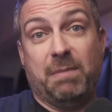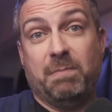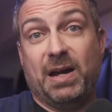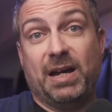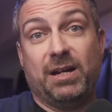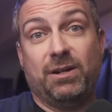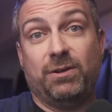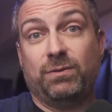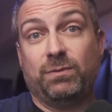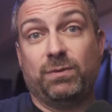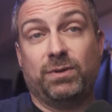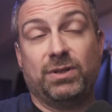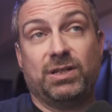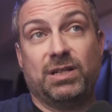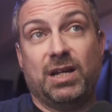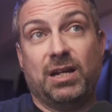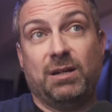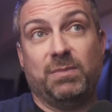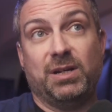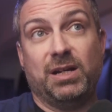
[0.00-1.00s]
I'm my own
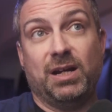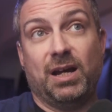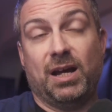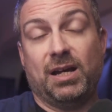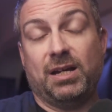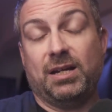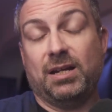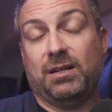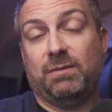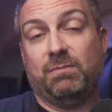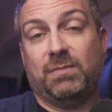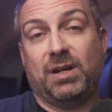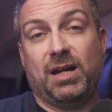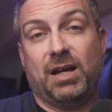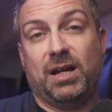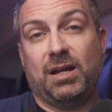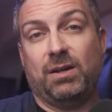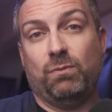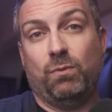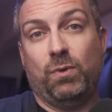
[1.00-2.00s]
worst enemy. I get in
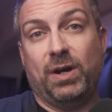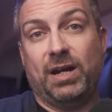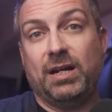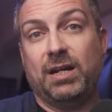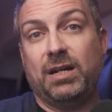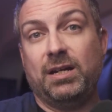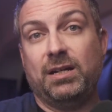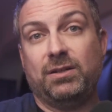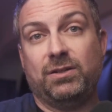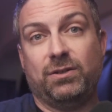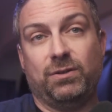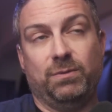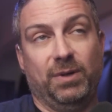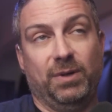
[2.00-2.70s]
my head way